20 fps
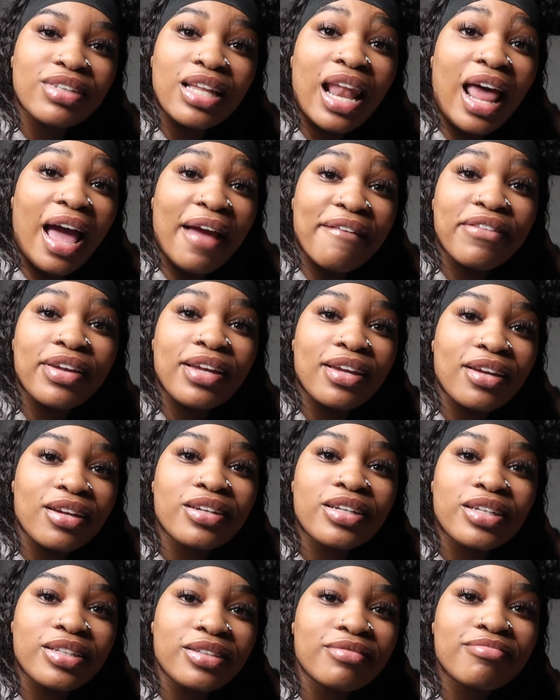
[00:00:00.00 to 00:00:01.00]
lifing
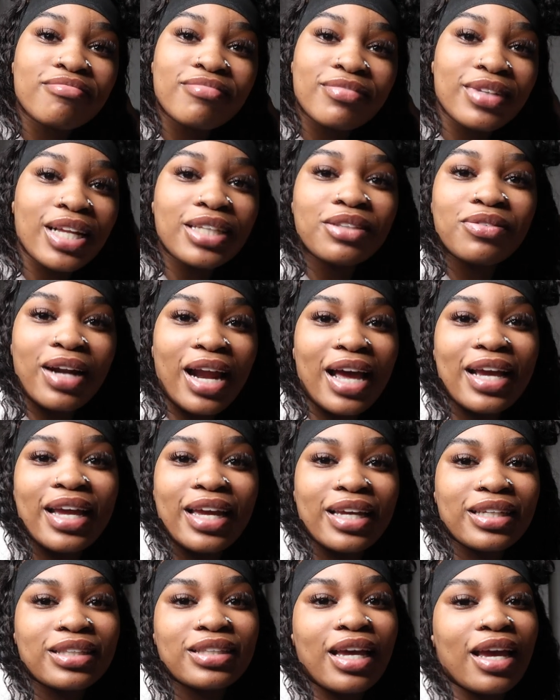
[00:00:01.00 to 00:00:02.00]
that's what i
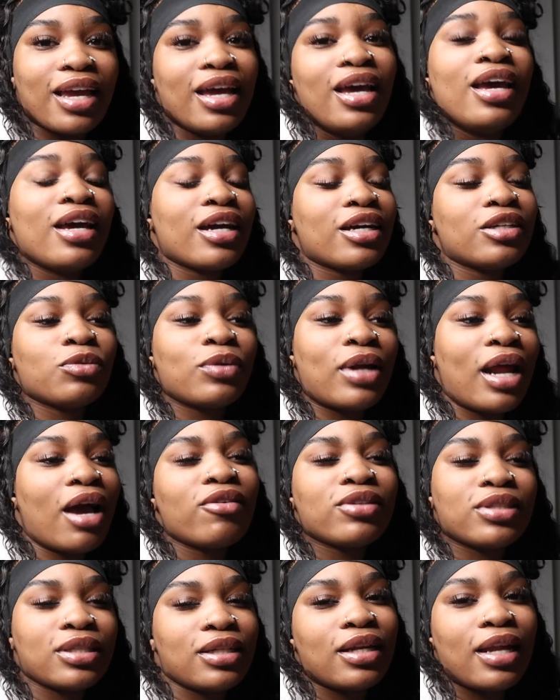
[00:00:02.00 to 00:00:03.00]
can say because when
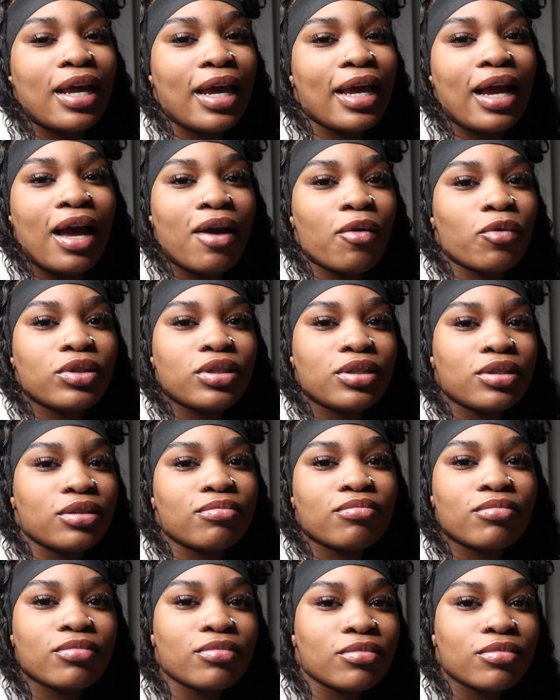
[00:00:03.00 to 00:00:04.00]
i was in Nac, i was
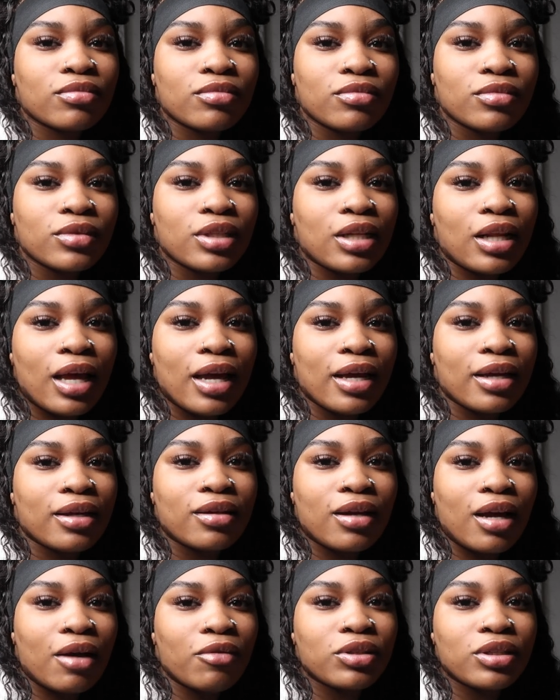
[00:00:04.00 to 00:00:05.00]
like
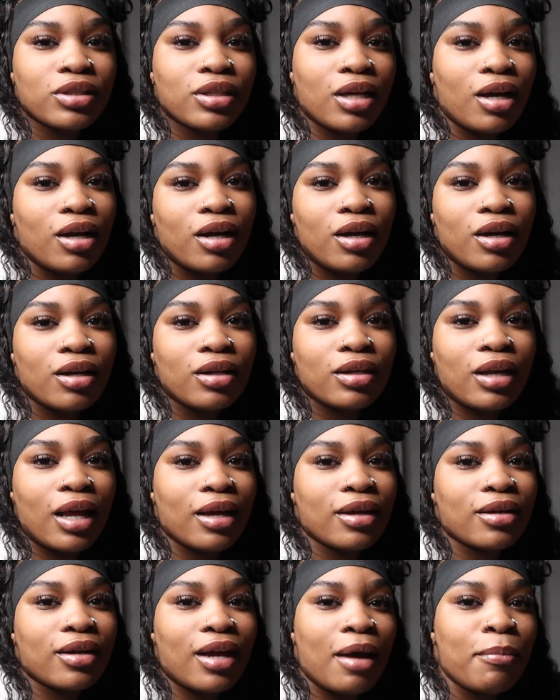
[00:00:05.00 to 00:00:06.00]
i was young
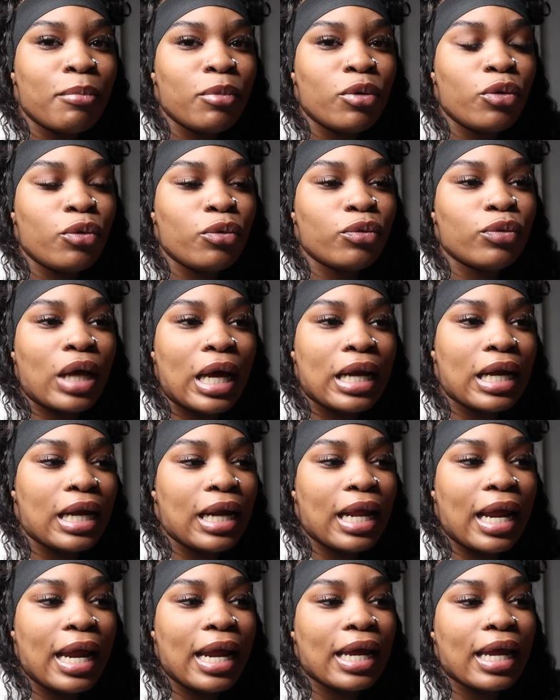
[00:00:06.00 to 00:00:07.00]
like i moved out of
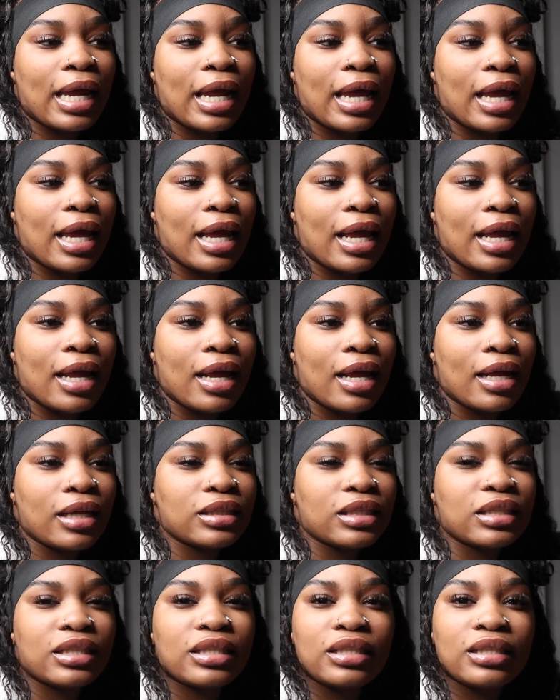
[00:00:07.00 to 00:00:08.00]
Nac at
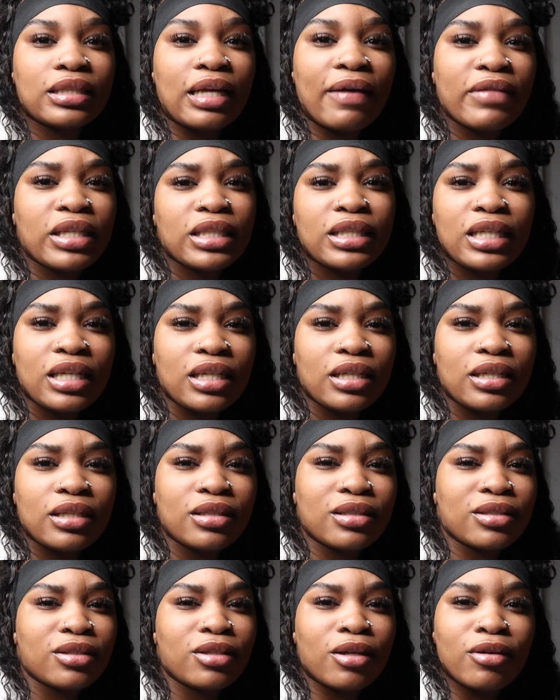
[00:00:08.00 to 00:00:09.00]

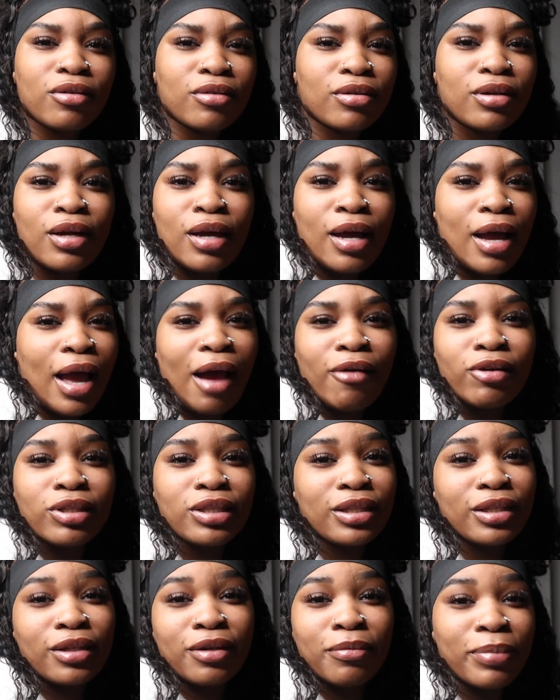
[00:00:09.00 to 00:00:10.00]
17 so i was
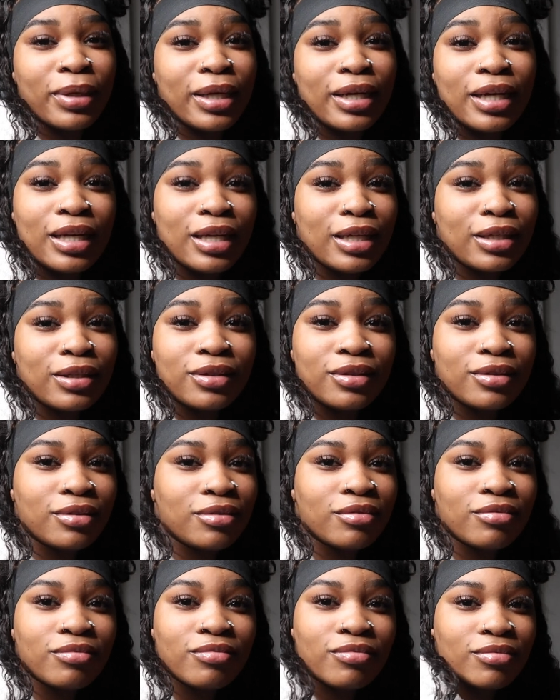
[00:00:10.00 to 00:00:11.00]
still being a
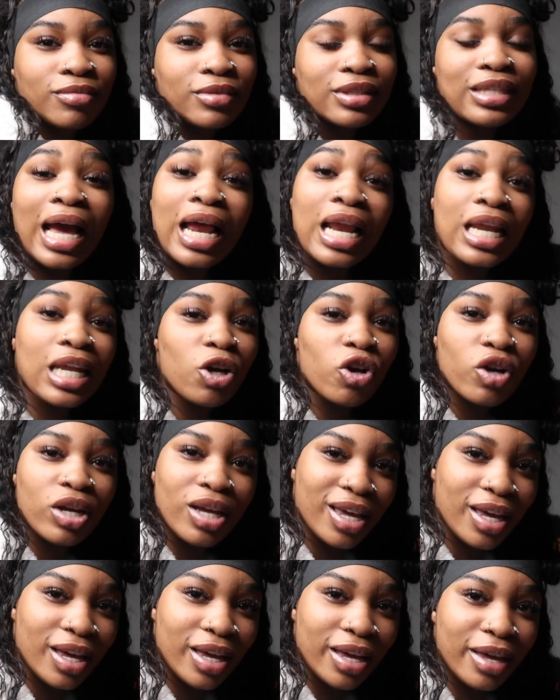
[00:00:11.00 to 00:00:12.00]
little not a little
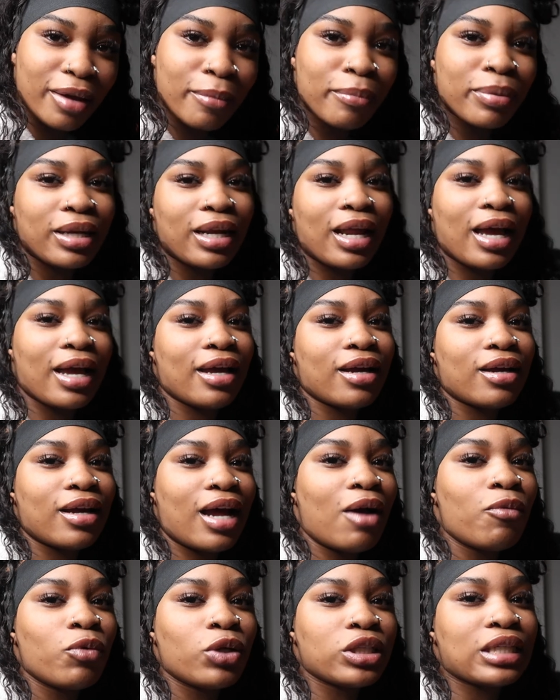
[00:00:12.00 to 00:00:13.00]
kid but like
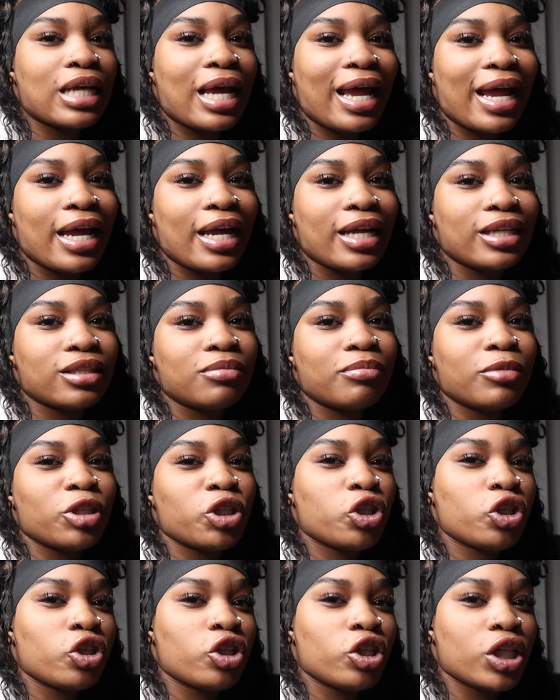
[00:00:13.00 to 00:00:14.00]
i wasn't as
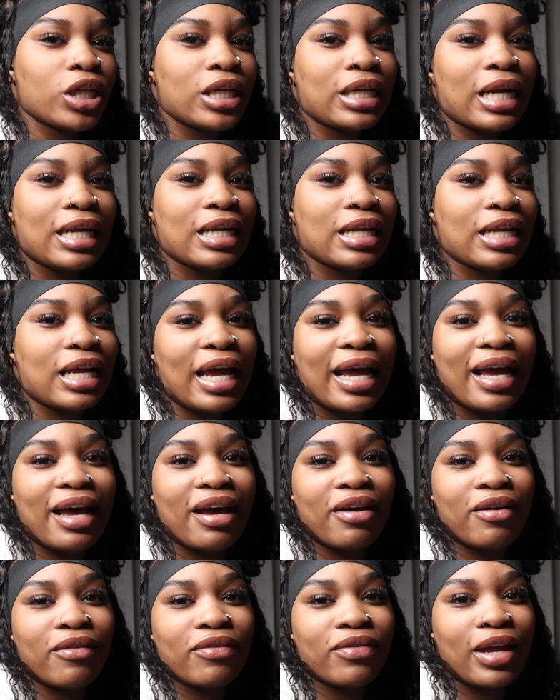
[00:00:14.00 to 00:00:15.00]
mature and i didn't
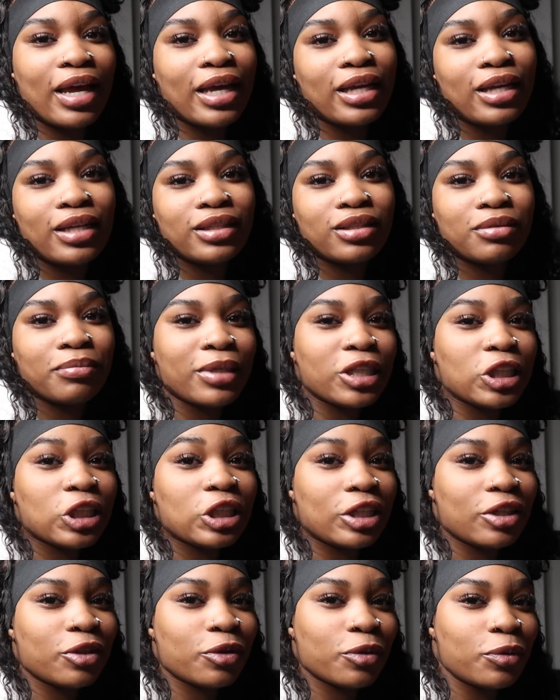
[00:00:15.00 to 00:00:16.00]
have as much
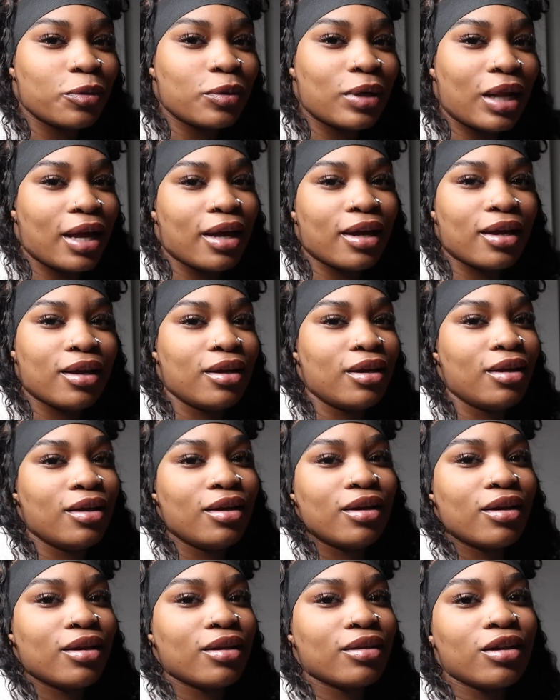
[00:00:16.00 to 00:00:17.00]
to do like
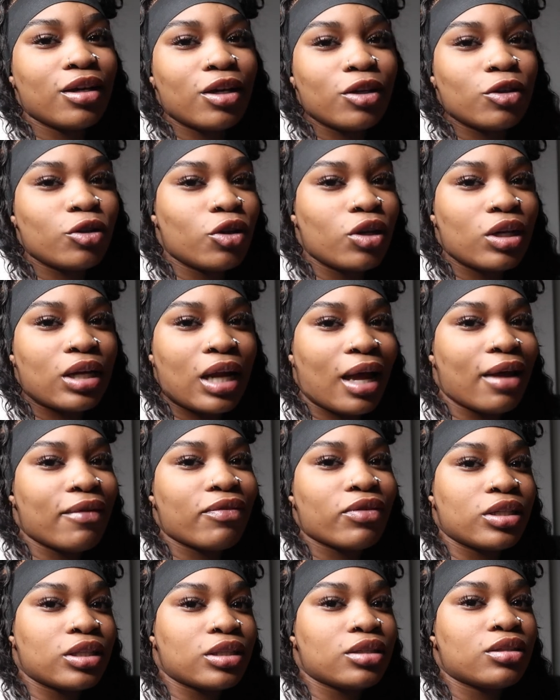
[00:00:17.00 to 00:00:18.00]
the adult
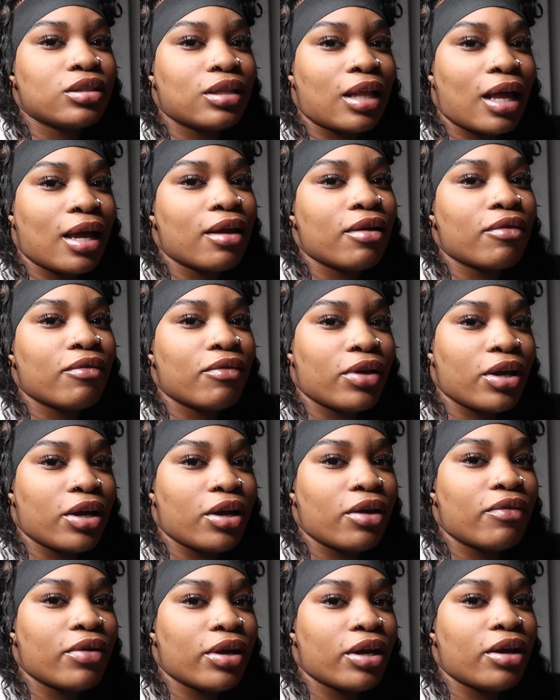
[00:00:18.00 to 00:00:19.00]
life is like
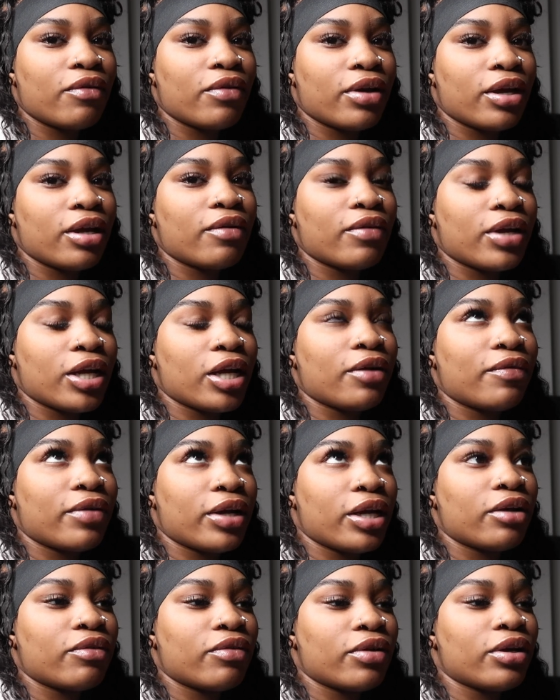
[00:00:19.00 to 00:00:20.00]
very very very very
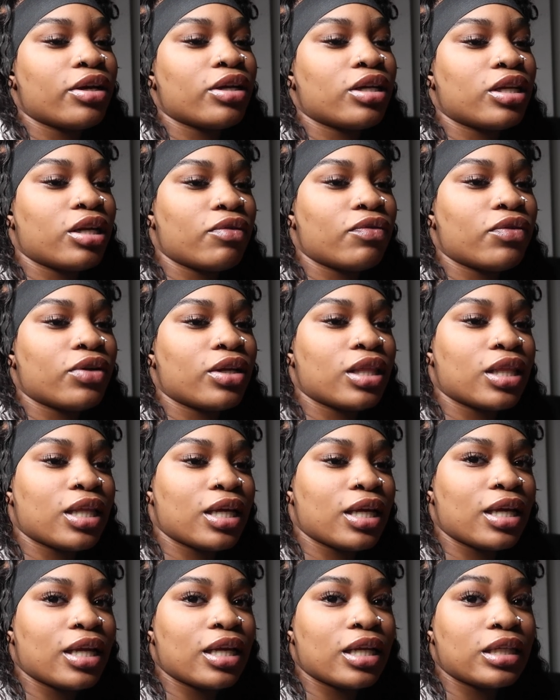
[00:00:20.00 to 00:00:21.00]
very very different
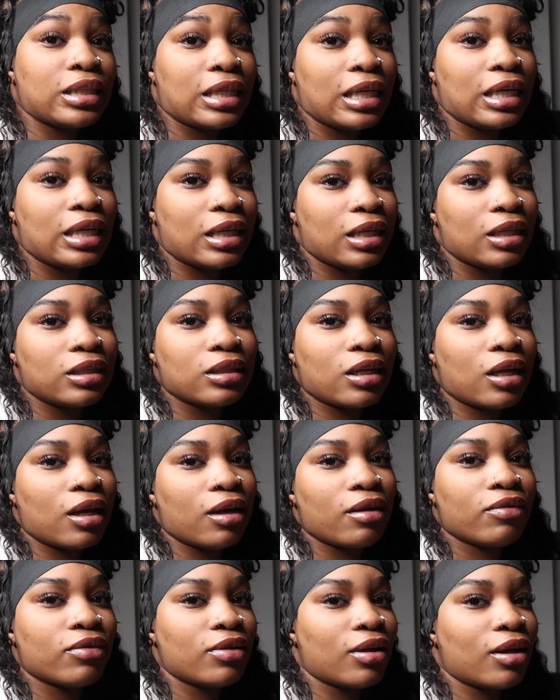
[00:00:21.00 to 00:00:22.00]
than teenage
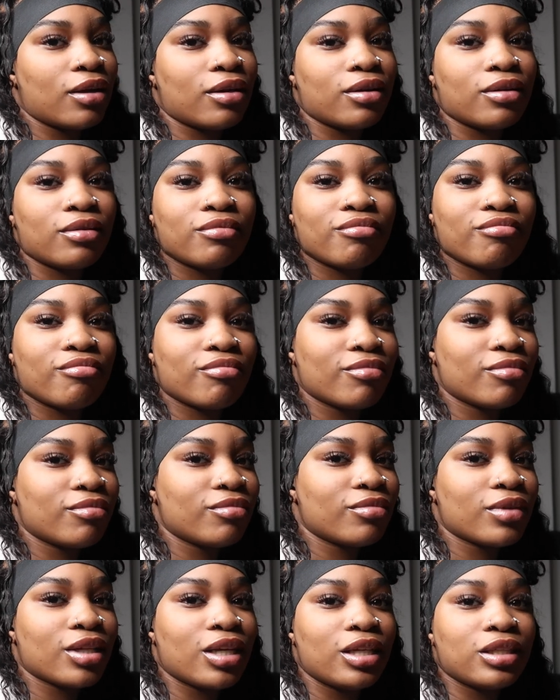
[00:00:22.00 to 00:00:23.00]
life like
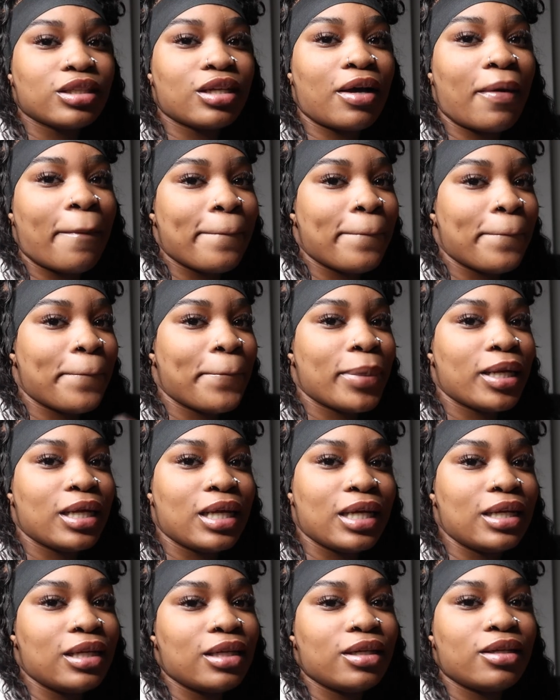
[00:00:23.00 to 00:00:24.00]
it's
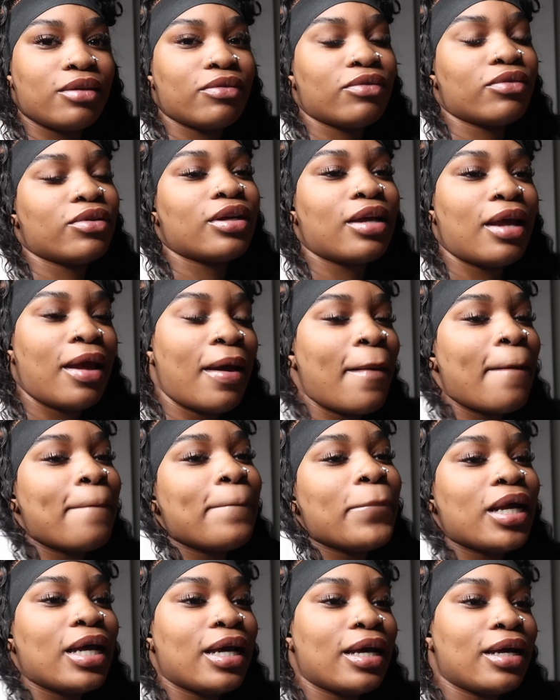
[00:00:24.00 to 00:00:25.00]
completely different
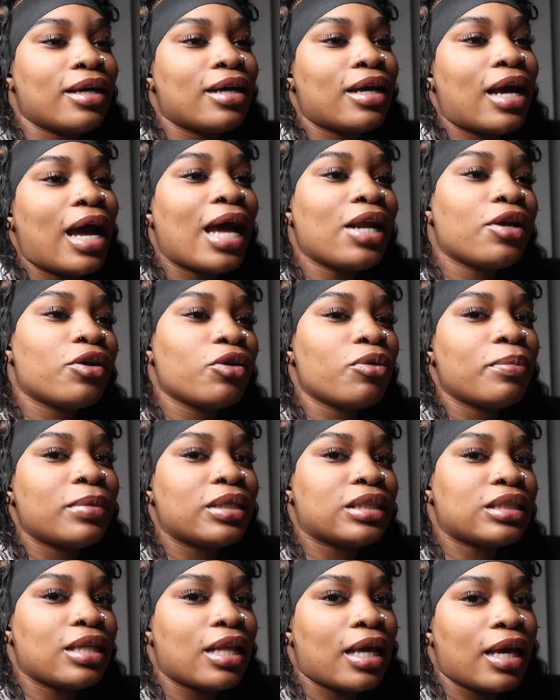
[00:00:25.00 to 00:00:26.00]
but i do
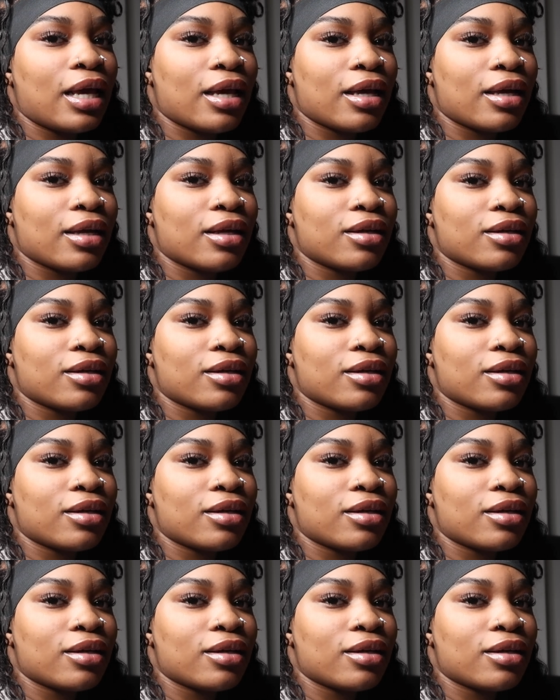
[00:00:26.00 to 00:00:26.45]
miss Nac.